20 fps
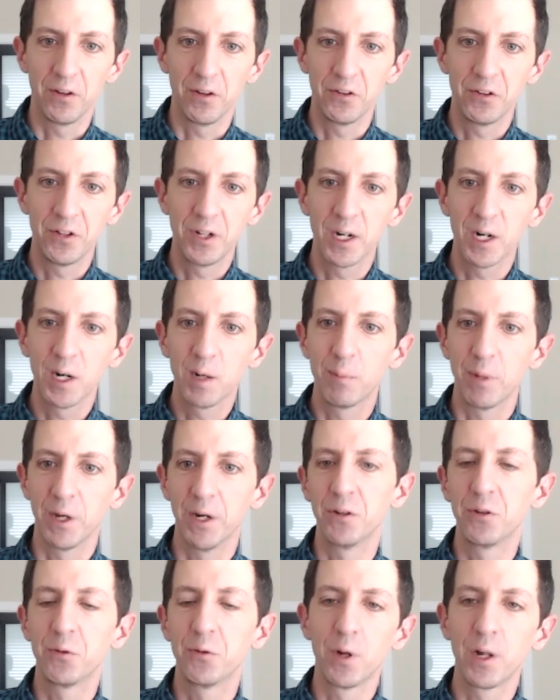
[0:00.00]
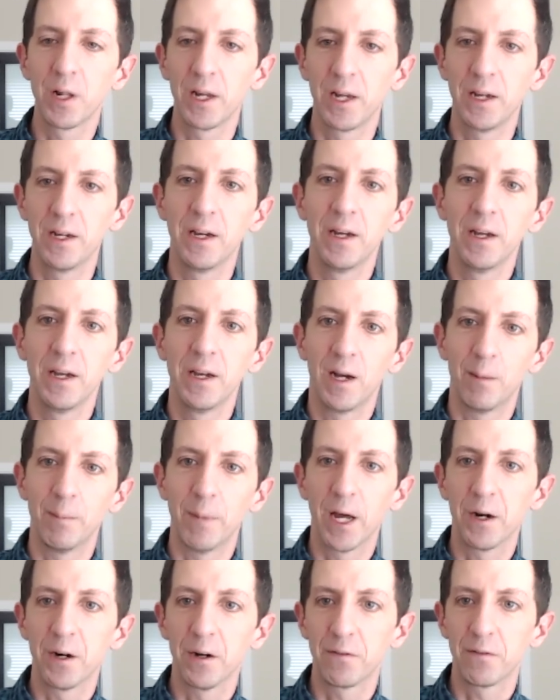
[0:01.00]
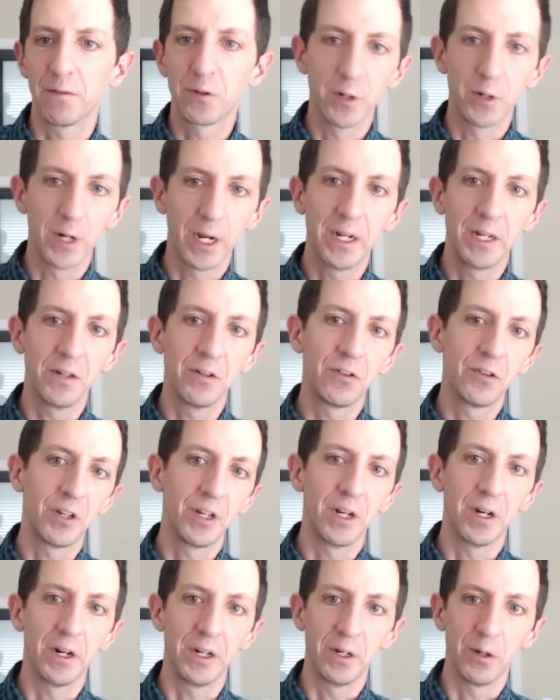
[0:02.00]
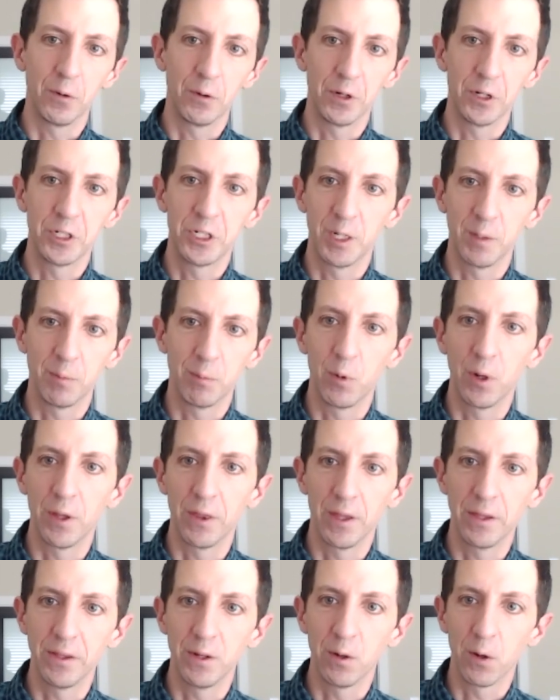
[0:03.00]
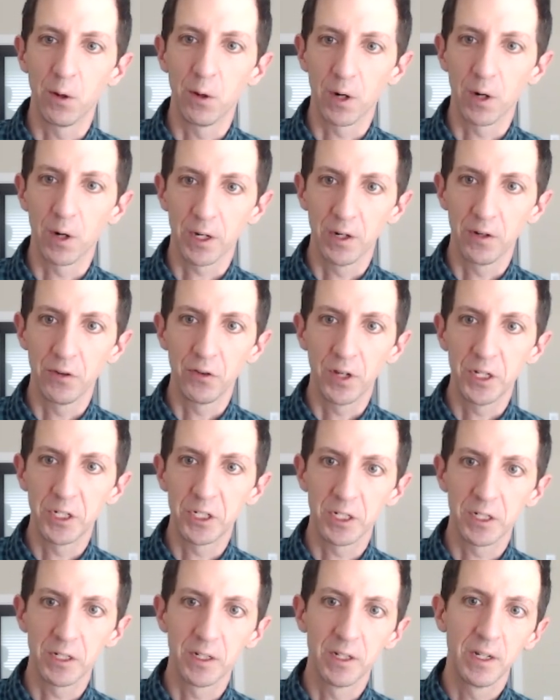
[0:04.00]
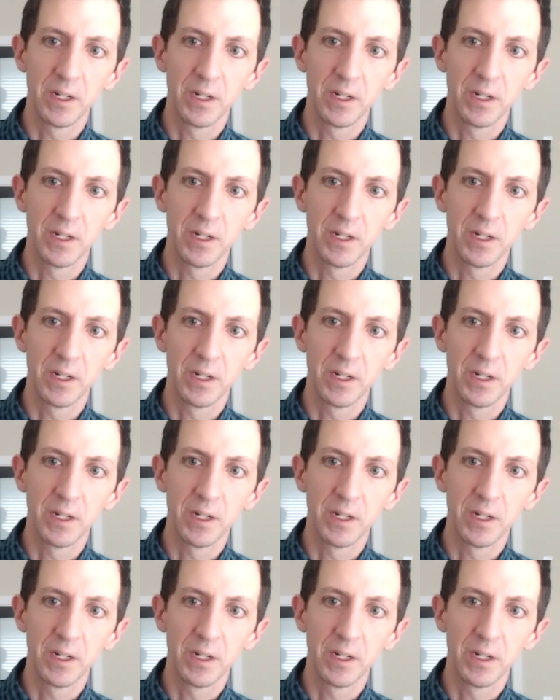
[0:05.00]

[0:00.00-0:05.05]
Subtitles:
this year, but it's really a matter of creating security ownership within the organization.